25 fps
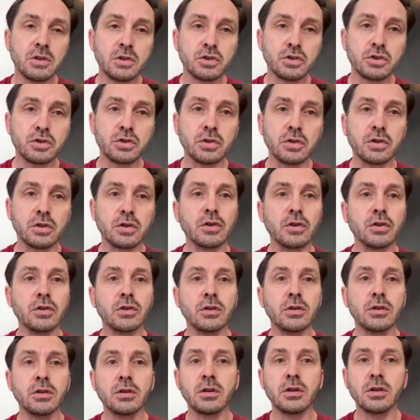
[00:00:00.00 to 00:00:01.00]
sugar
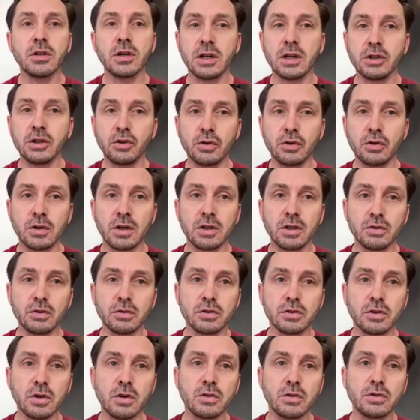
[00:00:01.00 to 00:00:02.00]
in your, in your
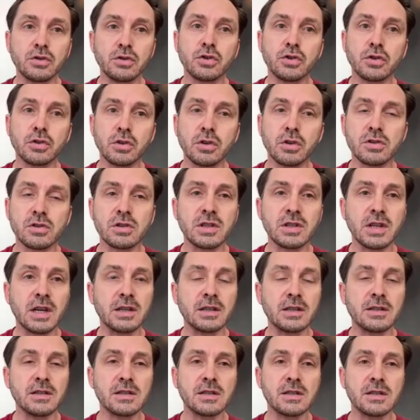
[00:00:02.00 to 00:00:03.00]
dough. Sugar has a
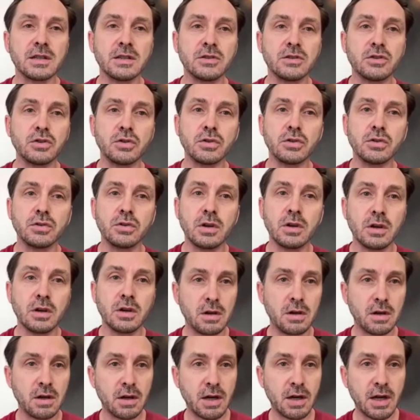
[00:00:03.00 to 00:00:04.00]
tendency to
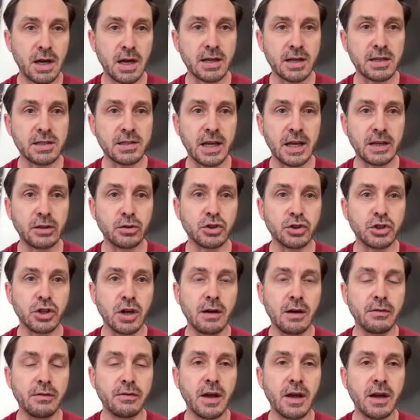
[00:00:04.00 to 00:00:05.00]
extend the
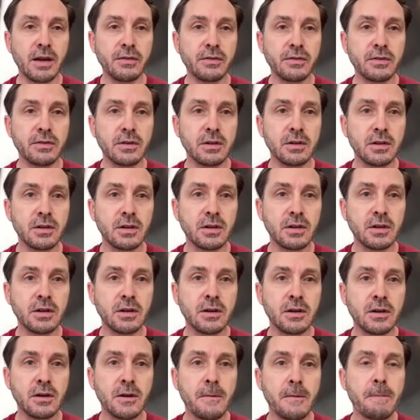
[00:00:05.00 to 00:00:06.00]
shelf life.
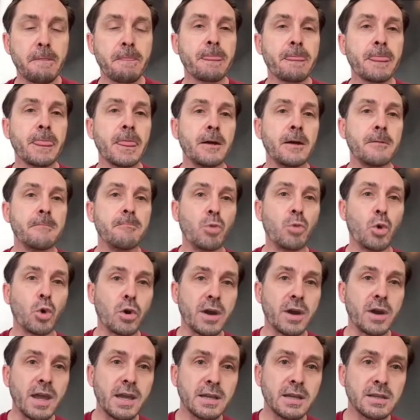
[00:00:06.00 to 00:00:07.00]
More
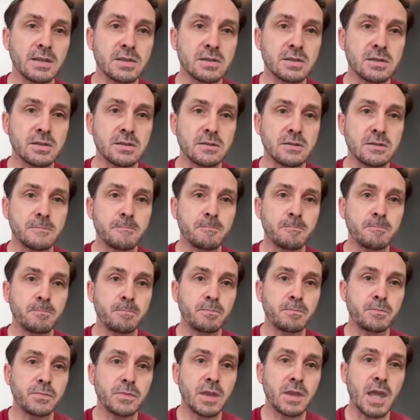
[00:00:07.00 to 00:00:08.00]
eggs,
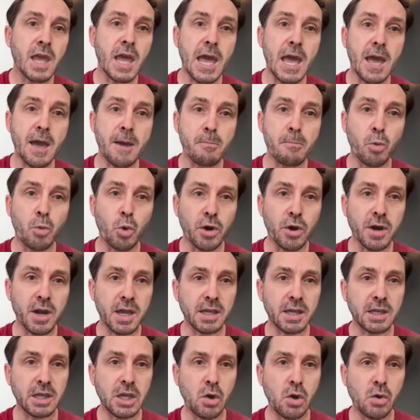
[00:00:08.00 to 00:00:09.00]
more
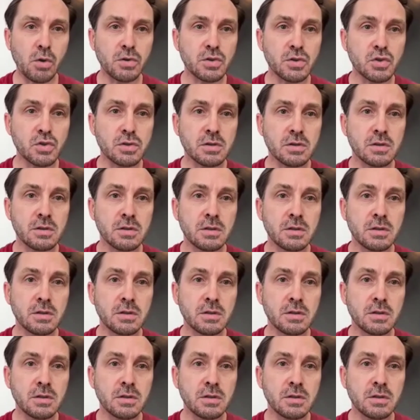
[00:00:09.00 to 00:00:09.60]
egg yolks